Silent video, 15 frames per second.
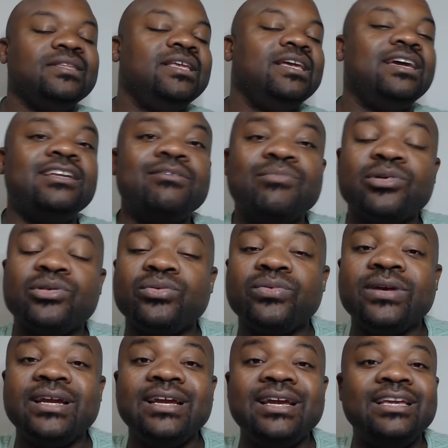And number
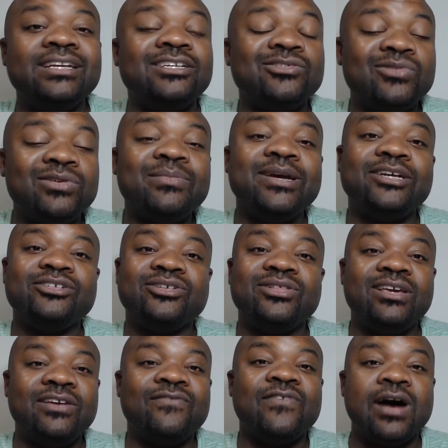three, you just want to make sure that
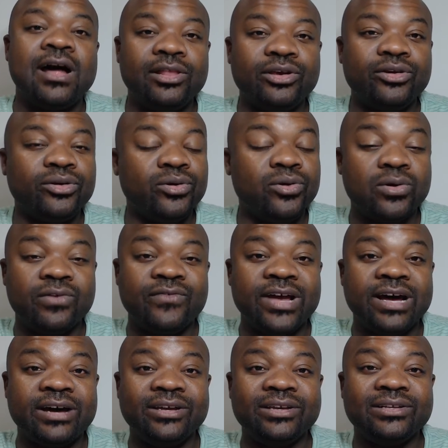you follow your core
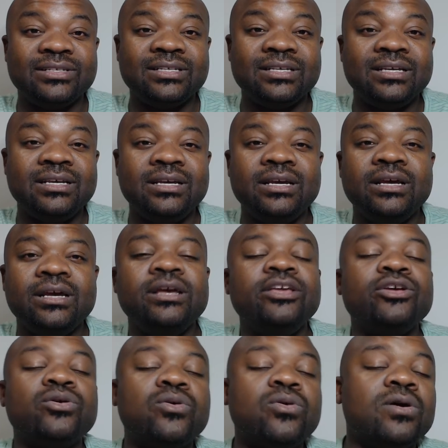values.
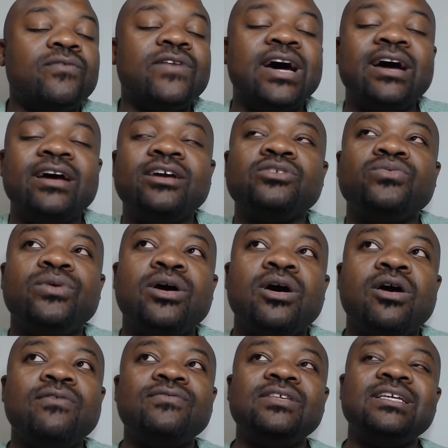Your core values, we
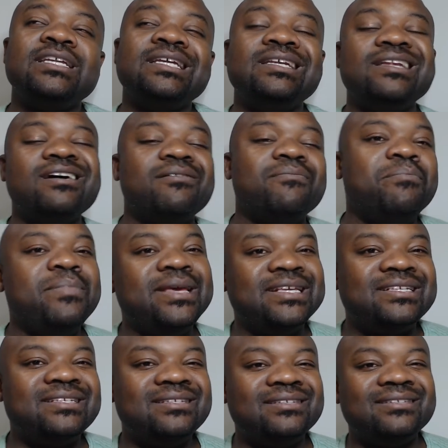often end up
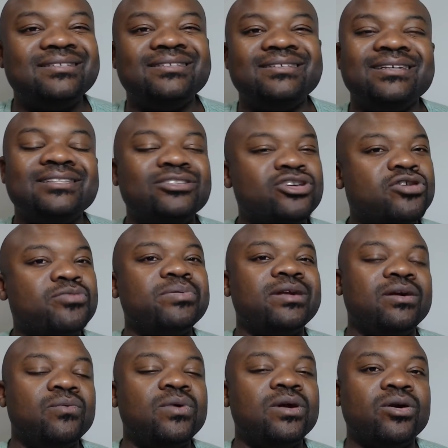
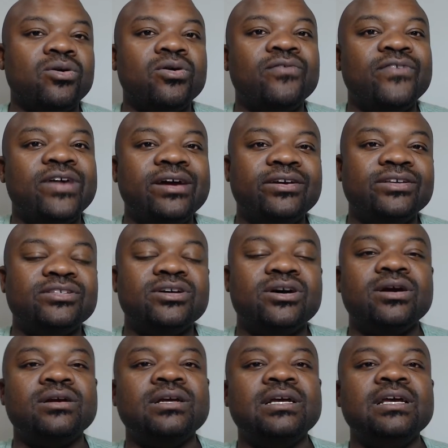misinterpreting what our core values
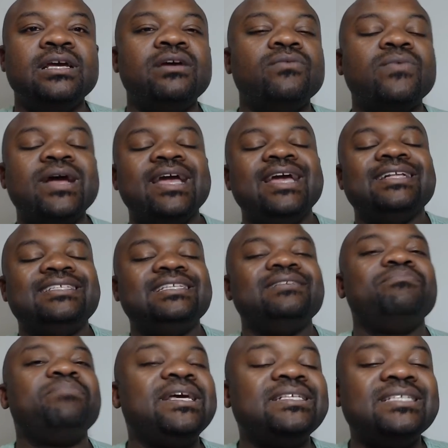are, right? It's
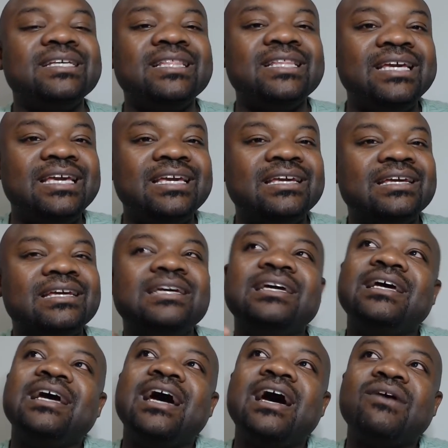basically
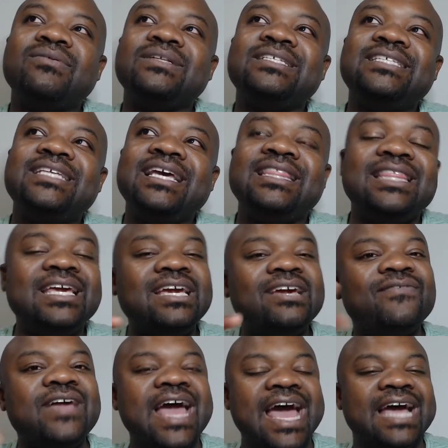I would say think of
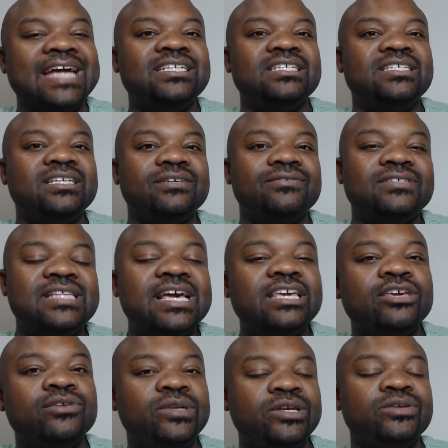adjectives that you
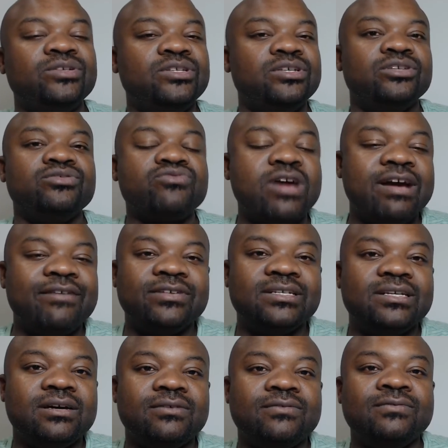would use to describe
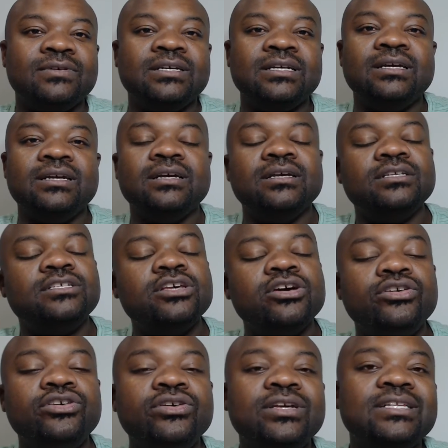yourself. So
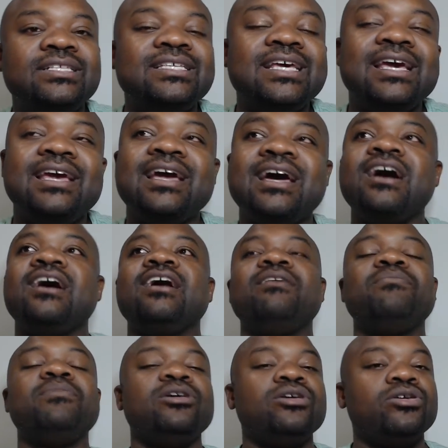you could say, I am
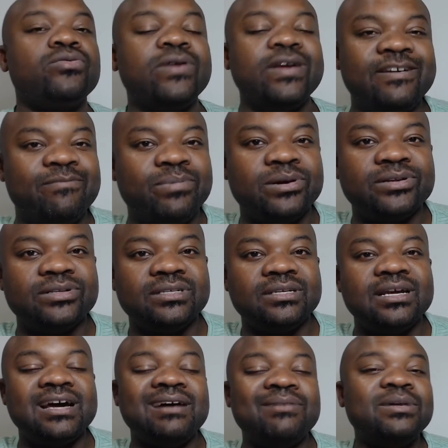a creative person.
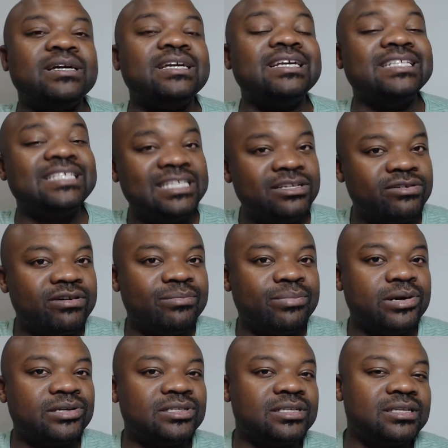I'm a considerate
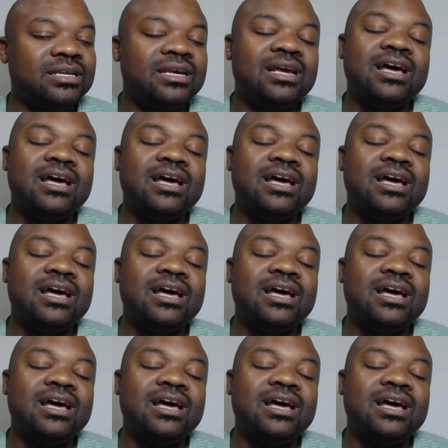person.